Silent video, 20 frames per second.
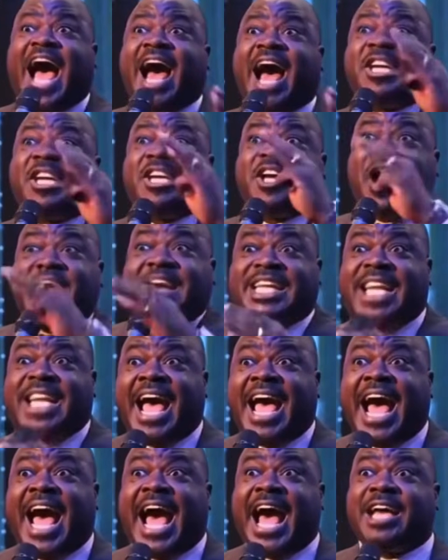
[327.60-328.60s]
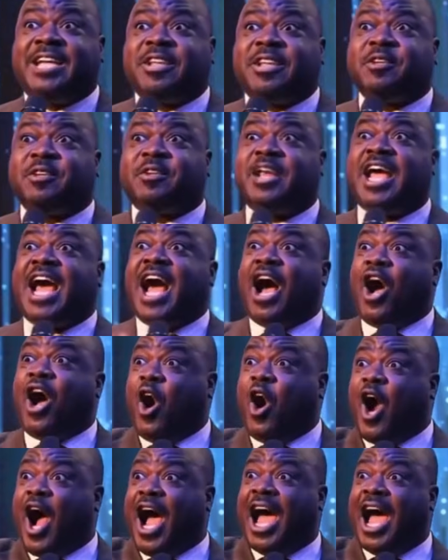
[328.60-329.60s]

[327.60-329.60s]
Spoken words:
was in the streets. And then they met